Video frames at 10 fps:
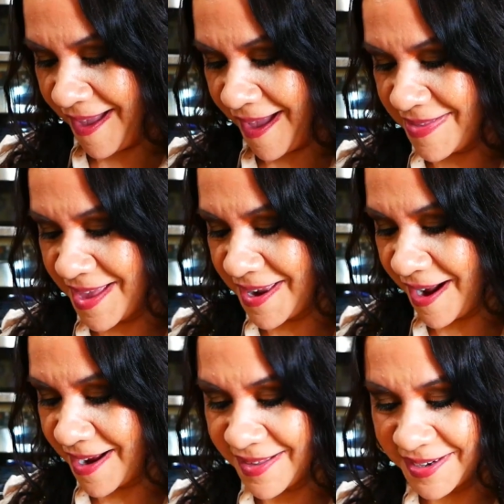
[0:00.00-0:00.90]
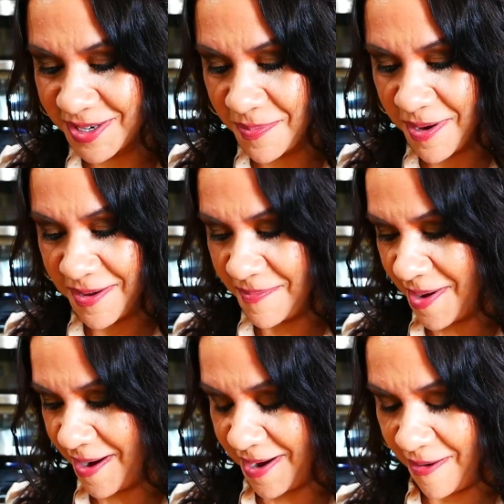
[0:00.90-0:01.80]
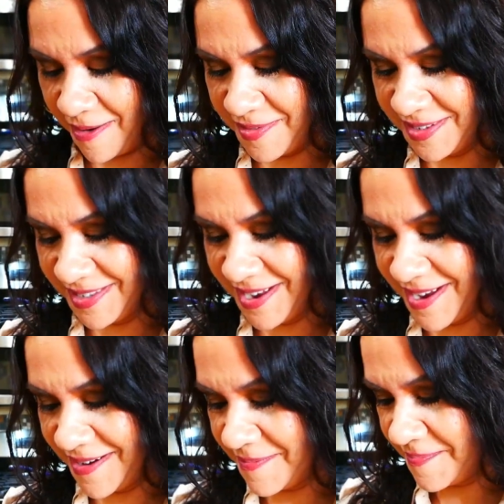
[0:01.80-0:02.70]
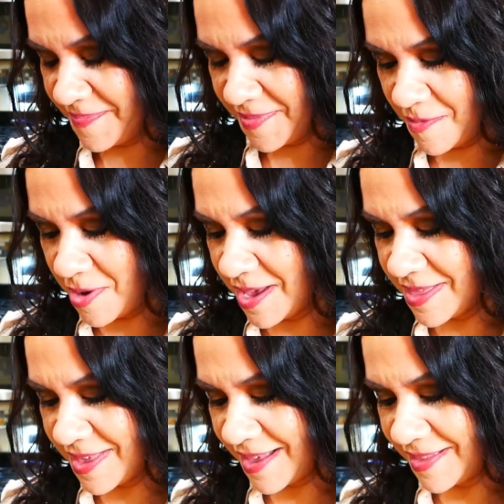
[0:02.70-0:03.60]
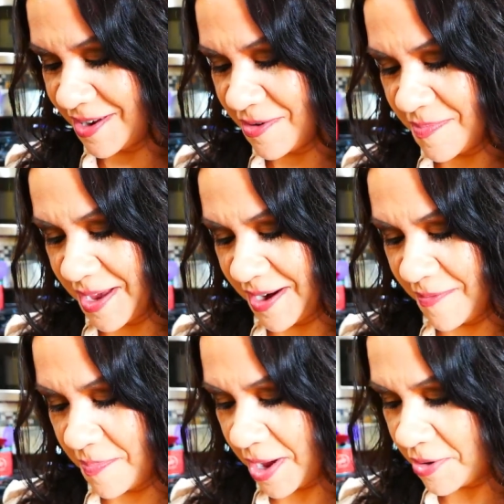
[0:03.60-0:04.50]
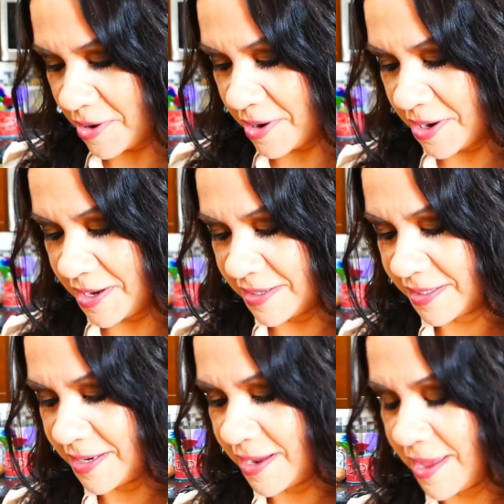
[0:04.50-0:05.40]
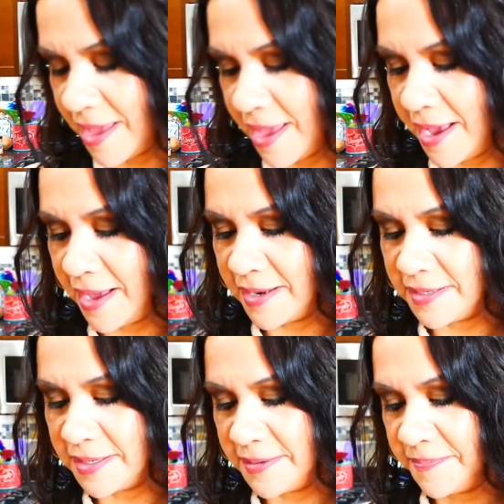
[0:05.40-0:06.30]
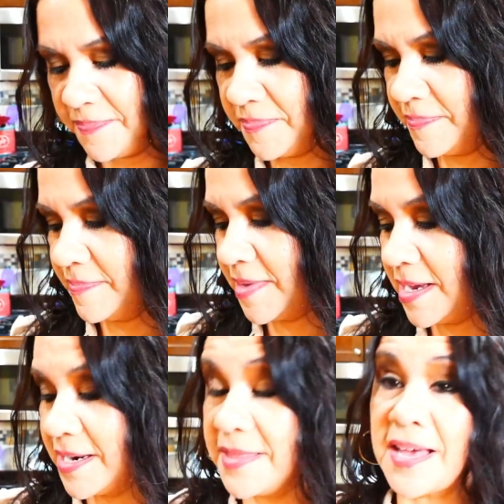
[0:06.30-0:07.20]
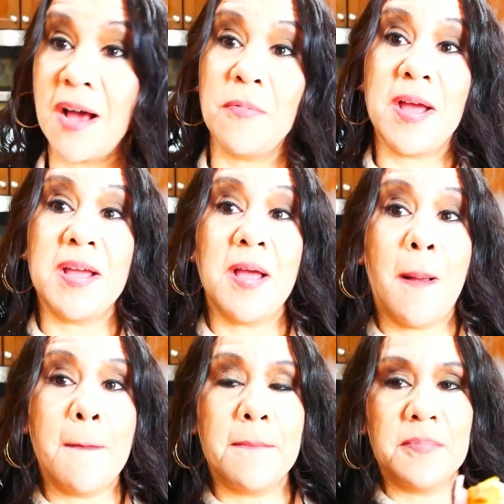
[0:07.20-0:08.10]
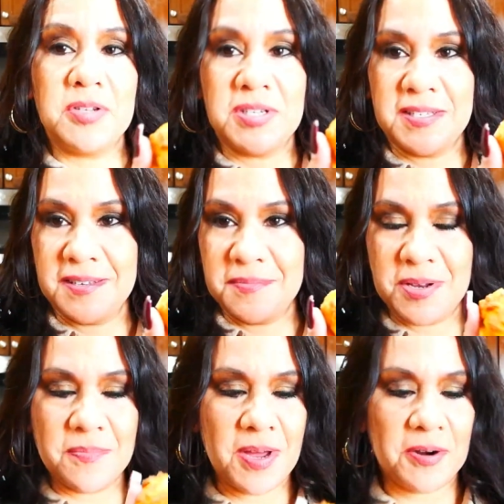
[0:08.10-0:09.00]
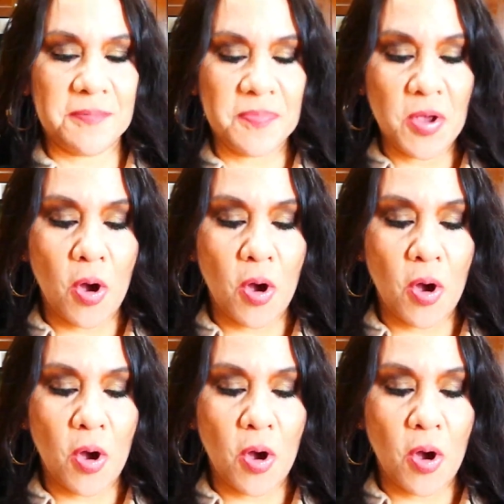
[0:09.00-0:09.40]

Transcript: And then I like to put mine, obviously, with a little bit of butter on it and eat it that way, with just a little bit of butter.